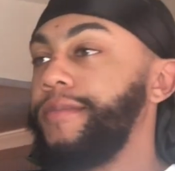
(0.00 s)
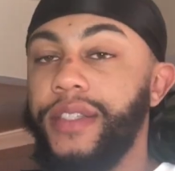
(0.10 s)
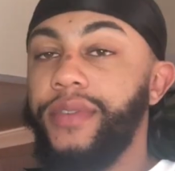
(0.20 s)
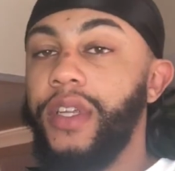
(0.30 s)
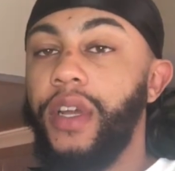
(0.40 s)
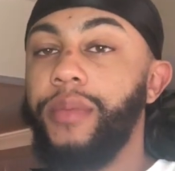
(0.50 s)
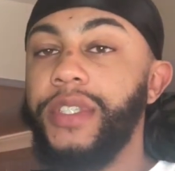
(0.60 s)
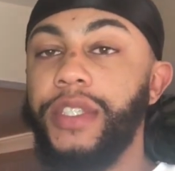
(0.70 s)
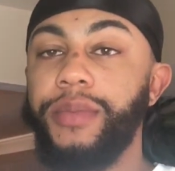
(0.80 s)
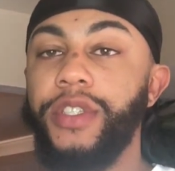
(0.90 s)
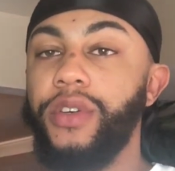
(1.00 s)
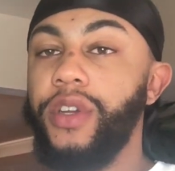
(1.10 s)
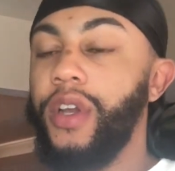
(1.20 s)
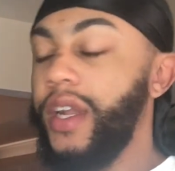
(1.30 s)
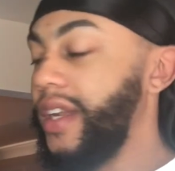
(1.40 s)
this video, I'm just be
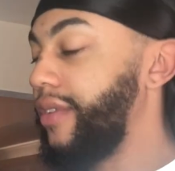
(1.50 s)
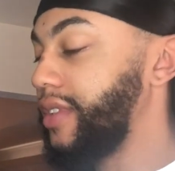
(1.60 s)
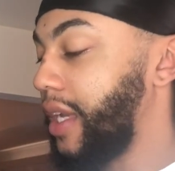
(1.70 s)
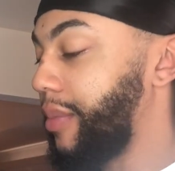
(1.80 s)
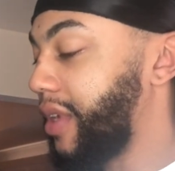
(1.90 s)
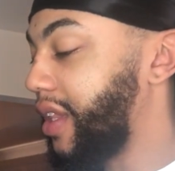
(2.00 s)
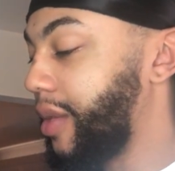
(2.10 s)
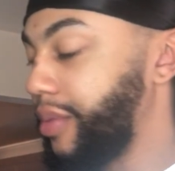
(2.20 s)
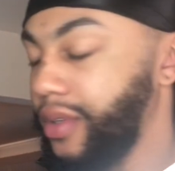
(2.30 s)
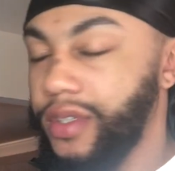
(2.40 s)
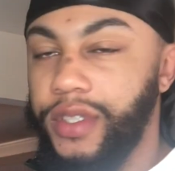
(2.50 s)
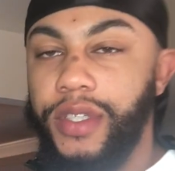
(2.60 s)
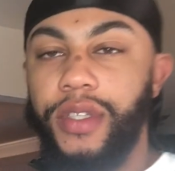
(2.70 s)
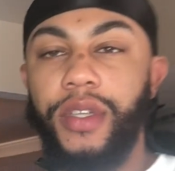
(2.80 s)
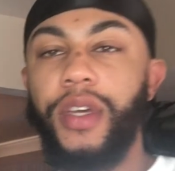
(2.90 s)
showing you all the different type of clippers
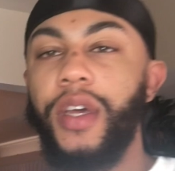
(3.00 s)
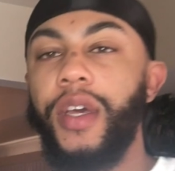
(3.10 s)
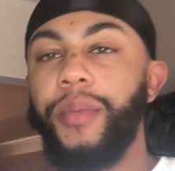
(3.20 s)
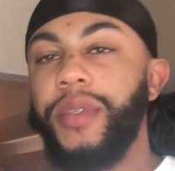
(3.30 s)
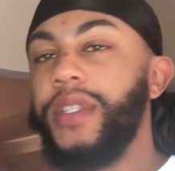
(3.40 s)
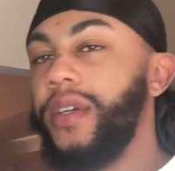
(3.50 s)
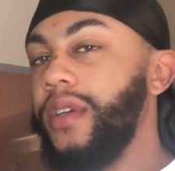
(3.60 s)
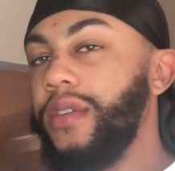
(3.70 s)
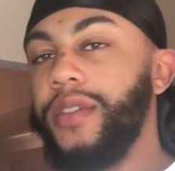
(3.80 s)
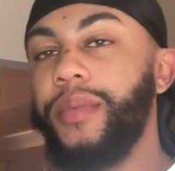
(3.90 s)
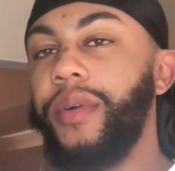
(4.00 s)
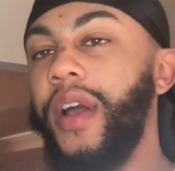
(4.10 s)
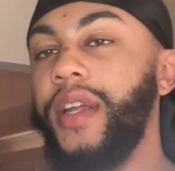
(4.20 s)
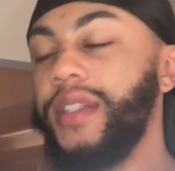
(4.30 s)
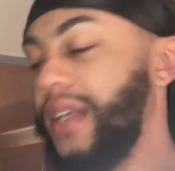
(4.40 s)
and materials and
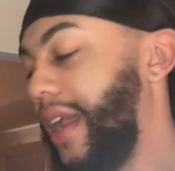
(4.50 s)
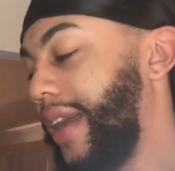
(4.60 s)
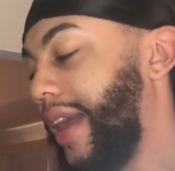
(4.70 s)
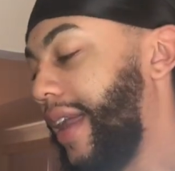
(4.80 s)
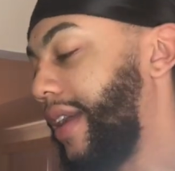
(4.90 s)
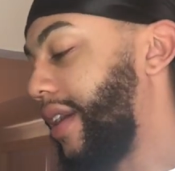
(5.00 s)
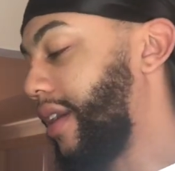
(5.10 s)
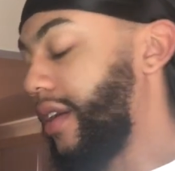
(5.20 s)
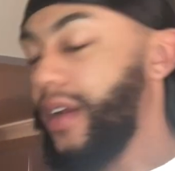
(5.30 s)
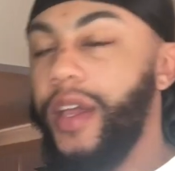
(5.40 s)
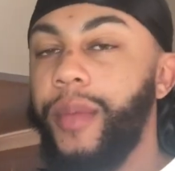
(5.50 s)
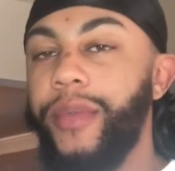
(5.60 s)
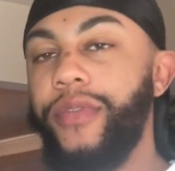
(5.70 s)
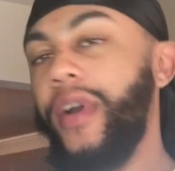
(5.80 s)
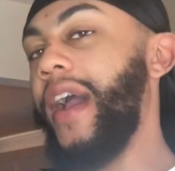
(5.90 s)
products that I got in here
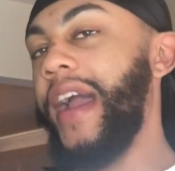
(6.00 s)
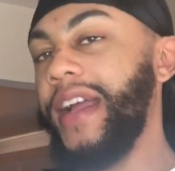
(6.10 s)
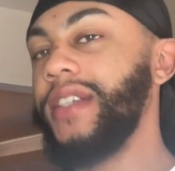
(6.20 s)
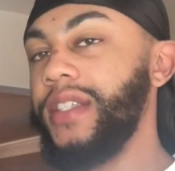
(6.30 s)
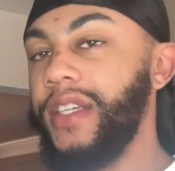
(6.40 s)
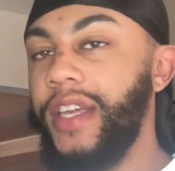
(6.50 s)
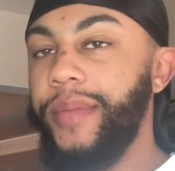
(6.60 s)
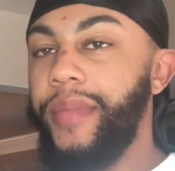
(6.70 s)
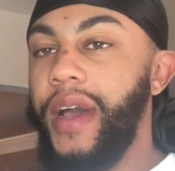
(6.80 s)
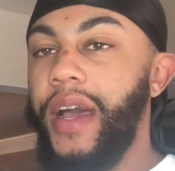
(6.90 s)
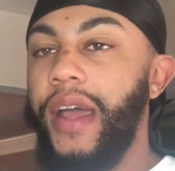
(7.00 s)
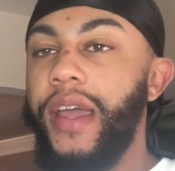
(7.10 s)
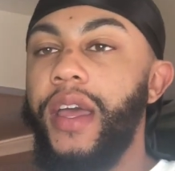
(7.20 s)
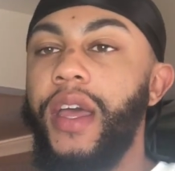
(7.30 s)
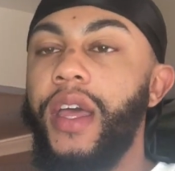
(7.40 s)
before I actually get my
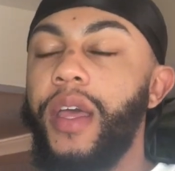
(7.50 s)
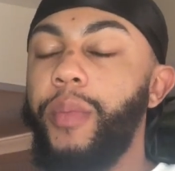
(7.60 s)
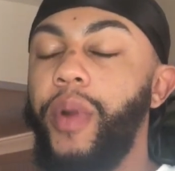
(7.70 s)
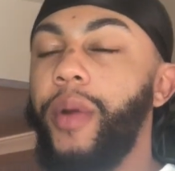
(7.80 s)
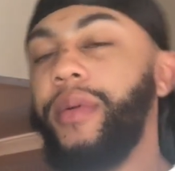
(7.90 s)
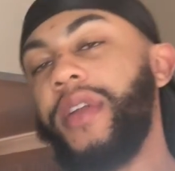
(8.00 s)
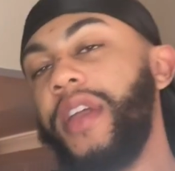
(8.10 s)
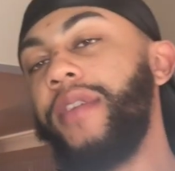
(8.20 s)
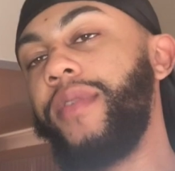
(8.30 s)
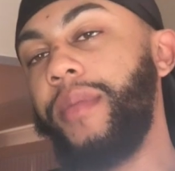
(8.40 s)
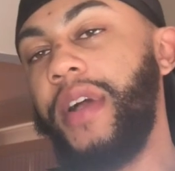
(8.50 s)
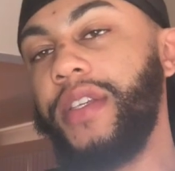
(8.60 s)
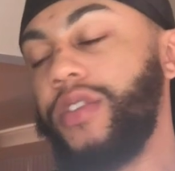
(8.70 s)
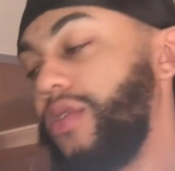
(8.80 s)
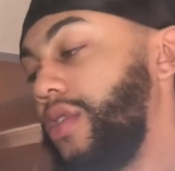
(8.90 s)
barber kit from my
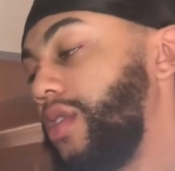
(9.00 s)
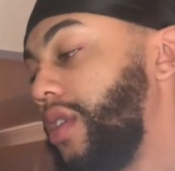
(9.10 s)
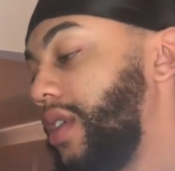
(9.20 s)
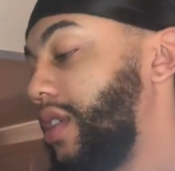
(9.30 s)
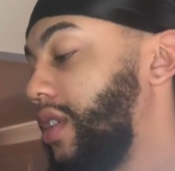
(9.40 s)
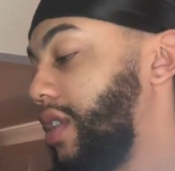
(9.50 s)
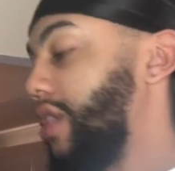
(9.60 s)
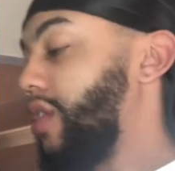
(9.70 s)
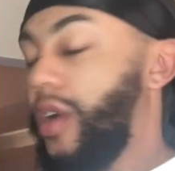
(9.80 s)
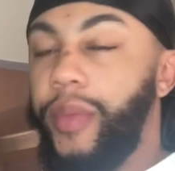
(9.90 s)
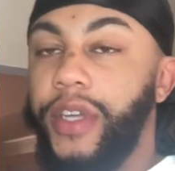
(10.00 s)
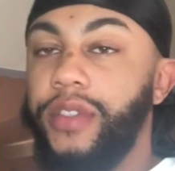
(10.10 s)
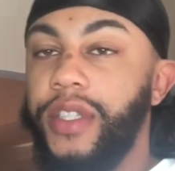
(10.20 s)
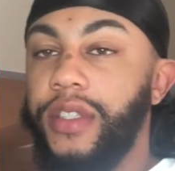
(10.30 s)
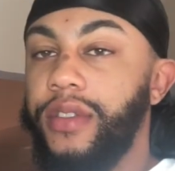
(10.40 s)
school. So this is just all my
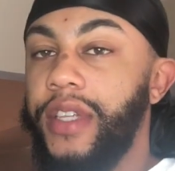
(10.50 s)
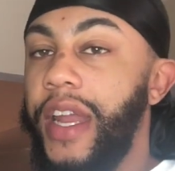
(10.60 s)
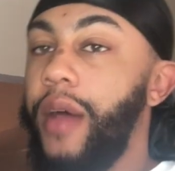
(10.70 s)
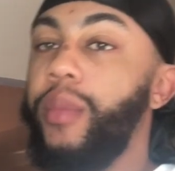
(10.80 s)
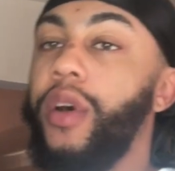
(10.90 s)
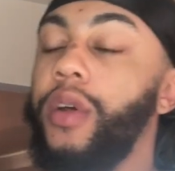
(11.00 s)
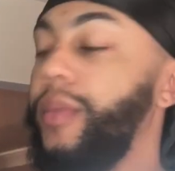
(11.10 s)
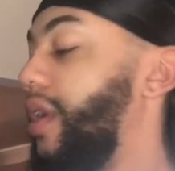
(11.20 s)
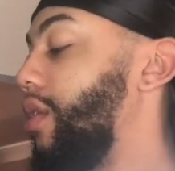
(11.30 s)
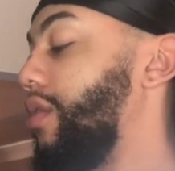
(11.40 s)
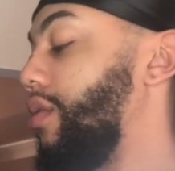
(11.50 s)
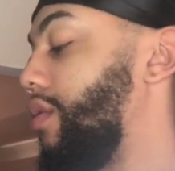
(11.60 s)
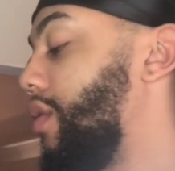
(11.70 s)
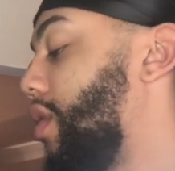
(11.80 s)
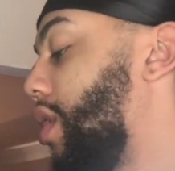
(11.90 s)
utensils that I bought on my
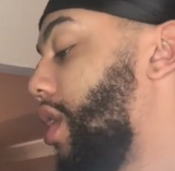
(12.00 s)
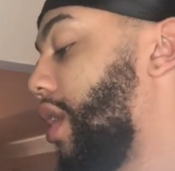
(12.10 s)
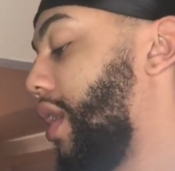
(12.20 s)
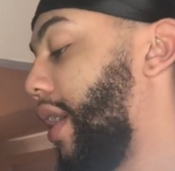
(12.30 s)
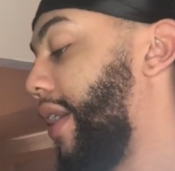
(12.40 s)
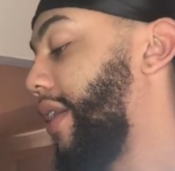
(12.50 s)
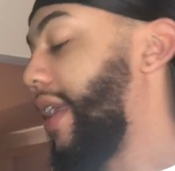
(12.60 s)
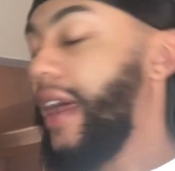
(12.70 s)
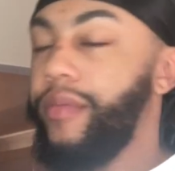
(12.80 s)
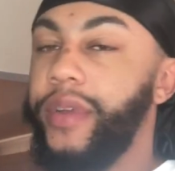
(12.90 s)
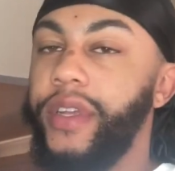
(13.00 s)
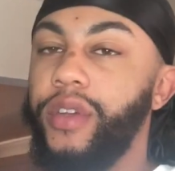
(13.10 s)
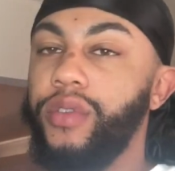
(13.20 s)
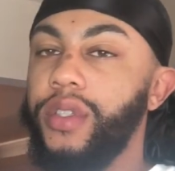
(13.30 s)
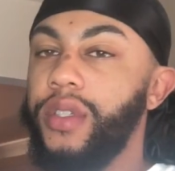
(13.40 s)
own and that I've been
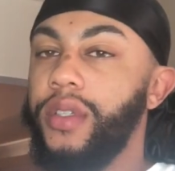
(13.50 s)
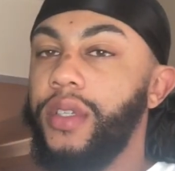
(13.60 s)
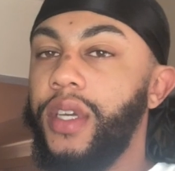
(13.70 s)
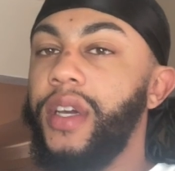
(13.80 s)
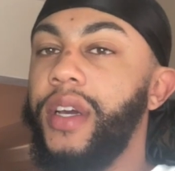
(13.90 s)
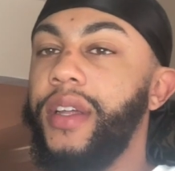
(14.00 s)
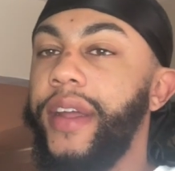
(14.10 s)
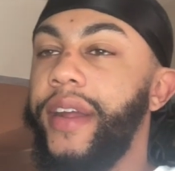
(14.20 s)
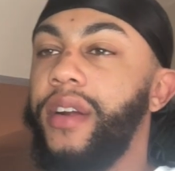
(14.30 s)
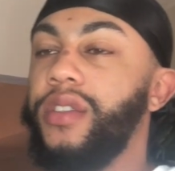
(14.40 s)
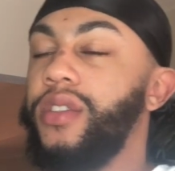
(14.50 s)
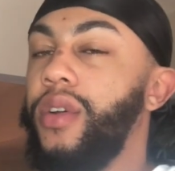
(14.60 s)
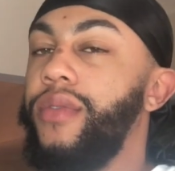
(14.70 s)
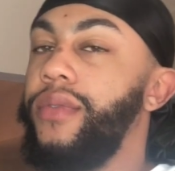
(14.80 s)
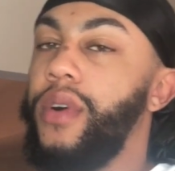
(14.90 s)
using to cut hair
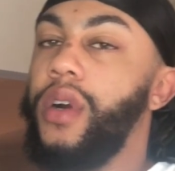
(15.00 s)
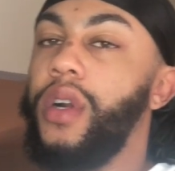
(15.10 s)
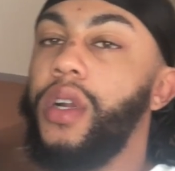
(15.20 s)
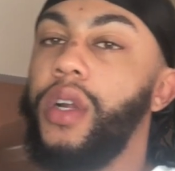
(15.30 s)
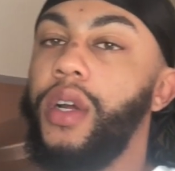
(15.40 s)
so far.